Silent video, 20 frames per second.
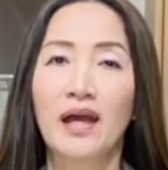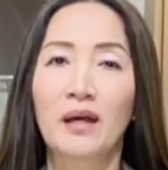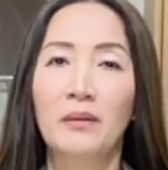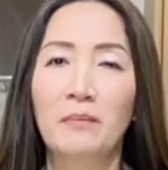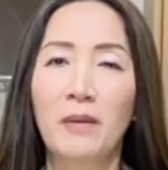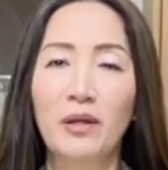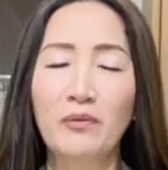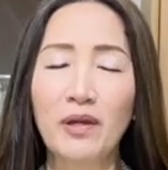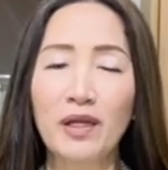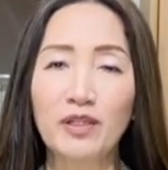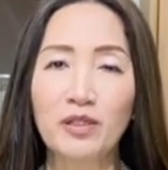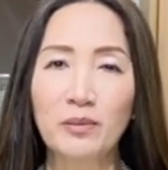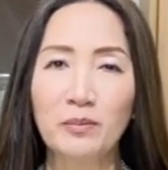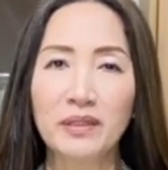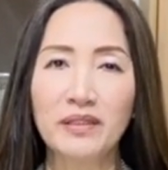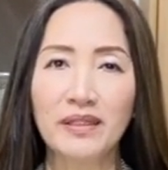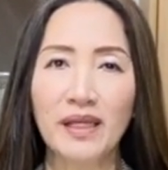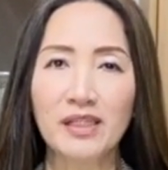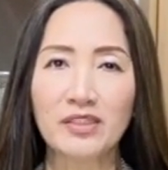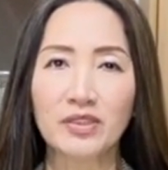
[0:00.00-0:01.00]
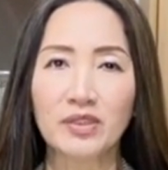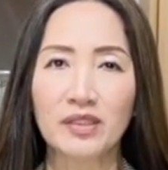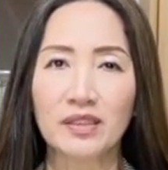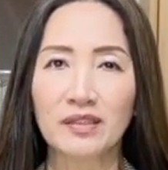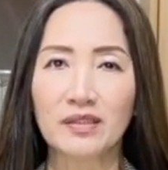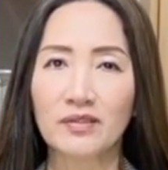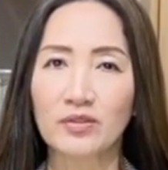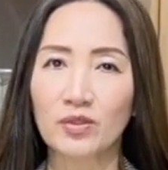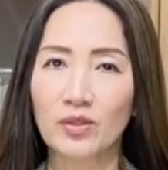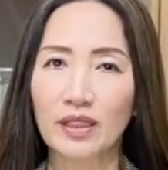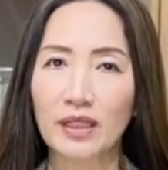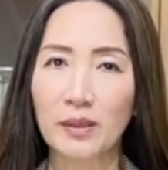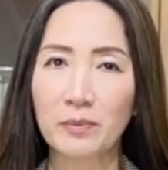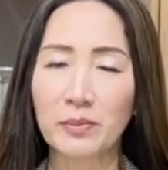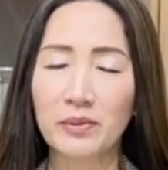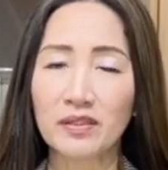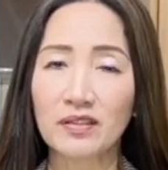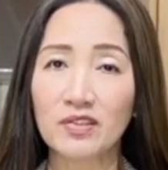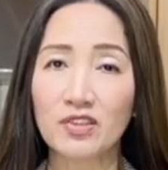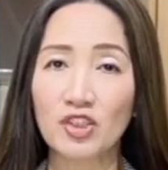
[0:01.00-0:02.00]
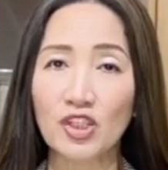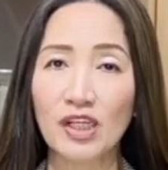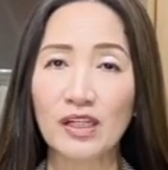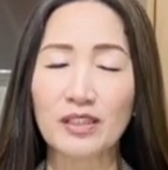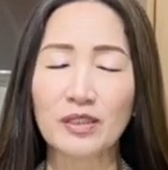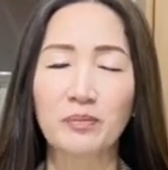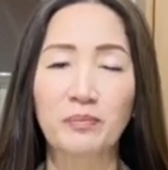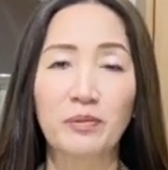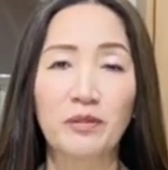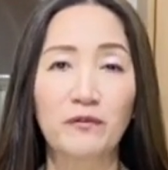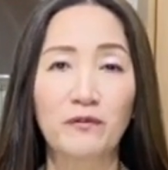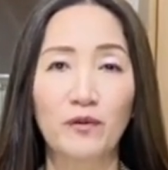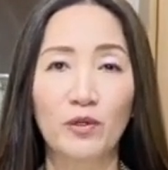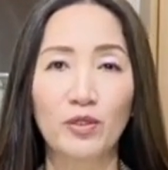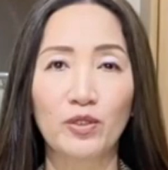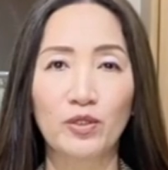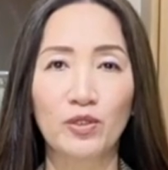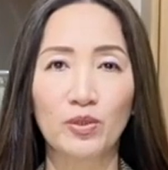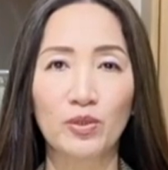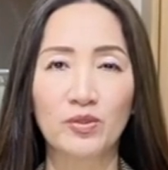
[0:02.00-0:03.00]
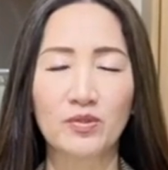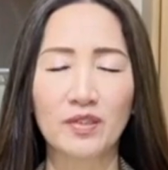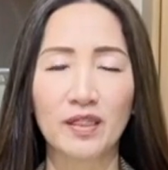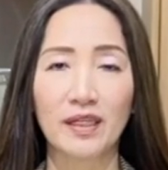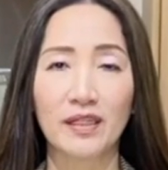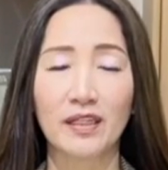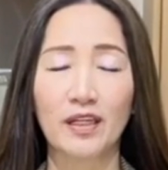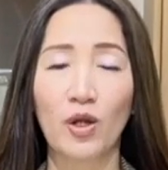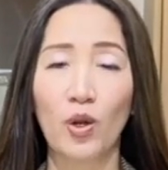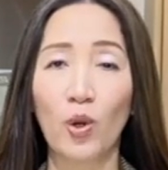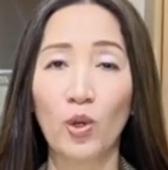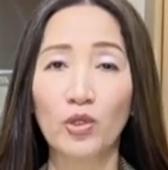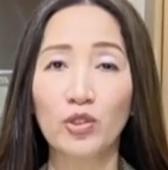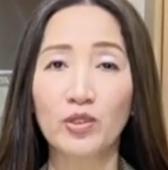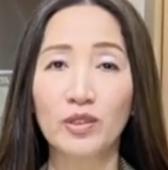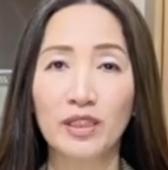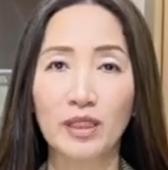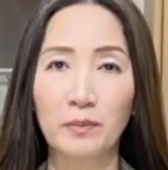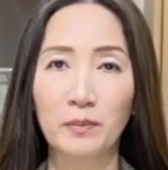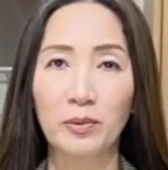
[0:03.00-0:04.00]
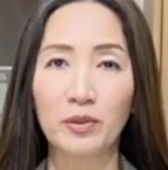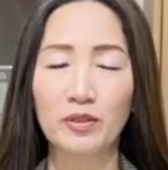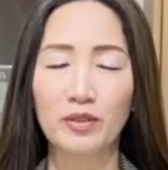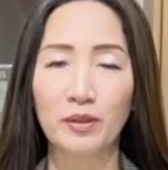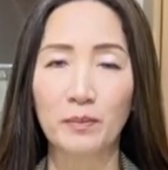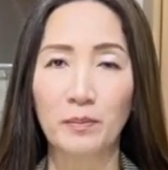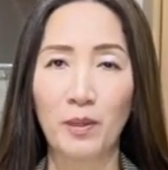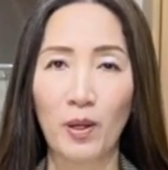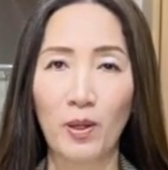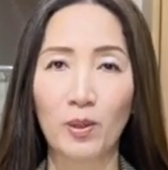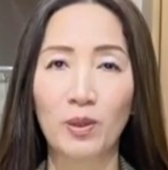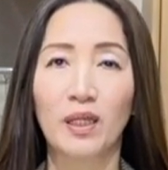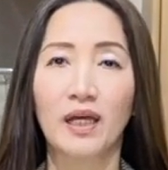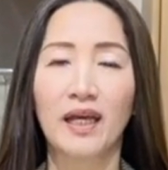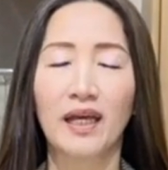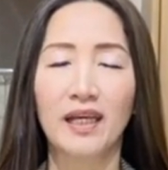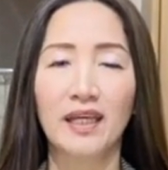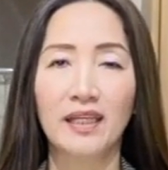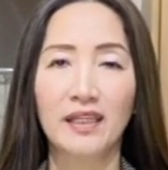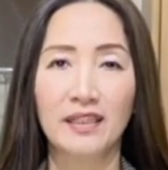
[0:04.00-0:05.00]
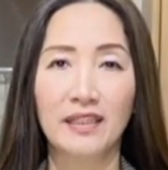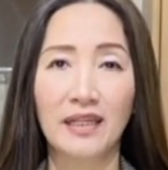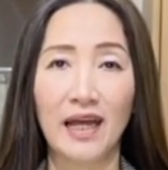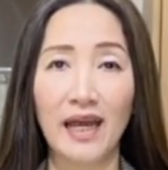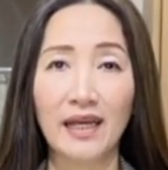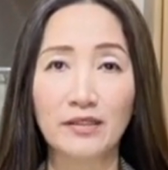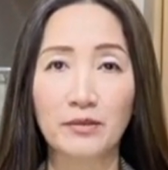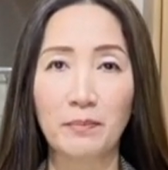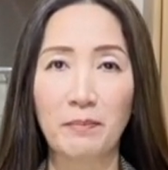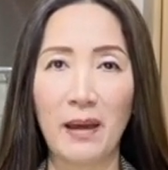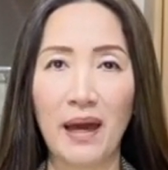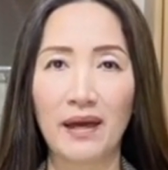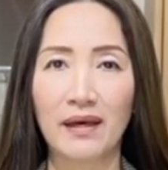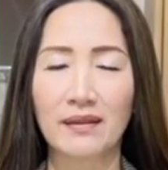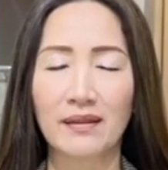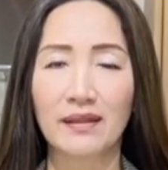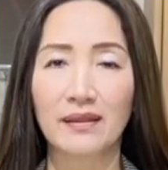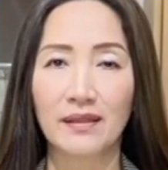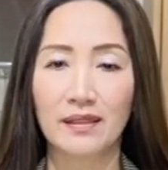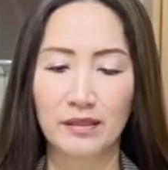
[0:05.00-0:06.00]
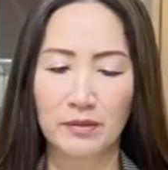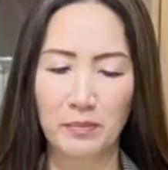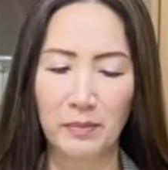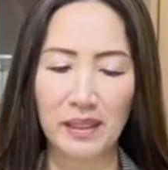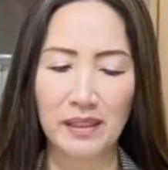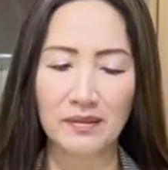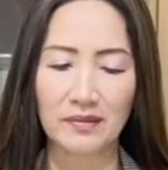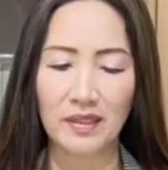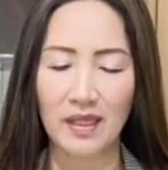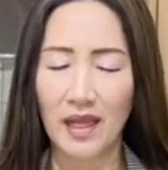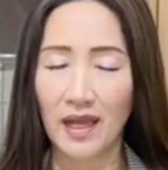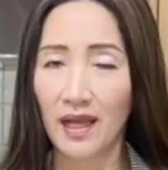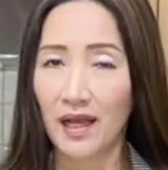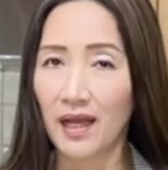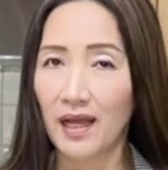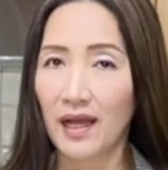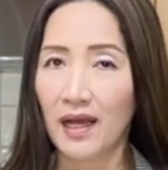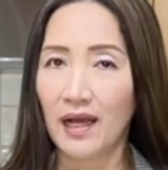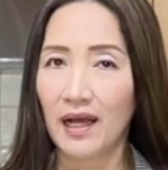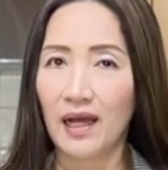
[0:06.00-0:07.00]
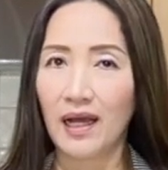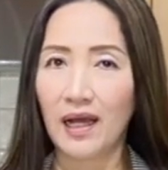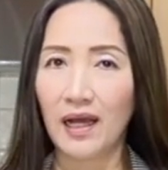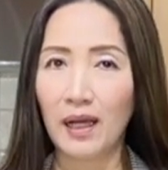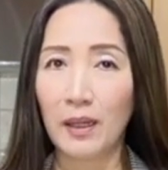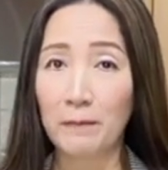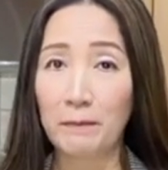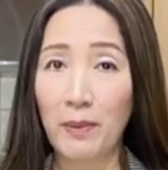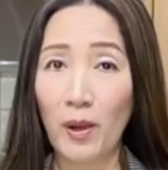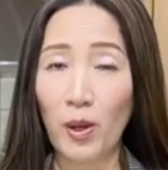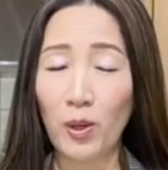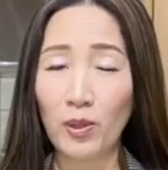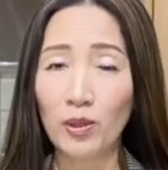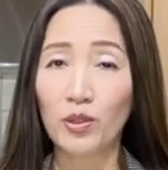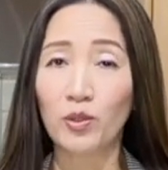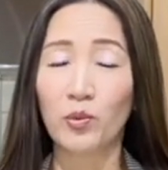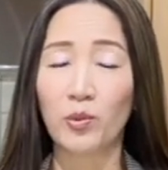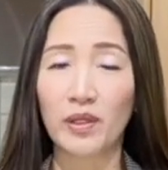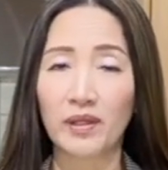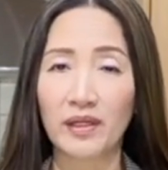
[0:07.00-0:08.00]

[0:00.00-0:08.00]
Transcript: My recommendation is to keep this chilled before you use it or you can put the bowl in an ice bath. That means a bowl with